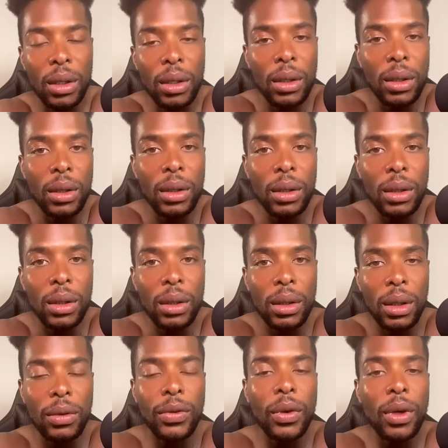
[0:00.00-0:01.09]
The fruit of the
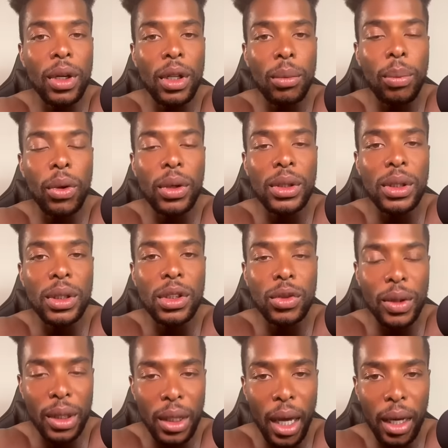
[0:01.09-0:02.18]
poisonous
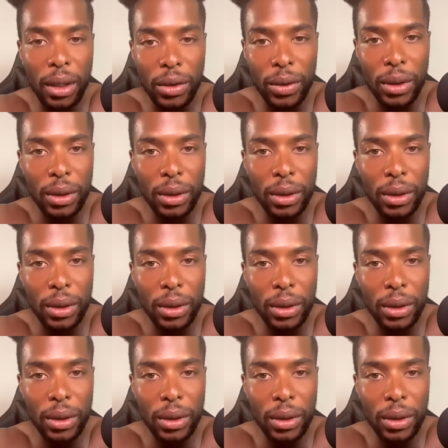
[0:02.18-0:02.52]
tree doctrine.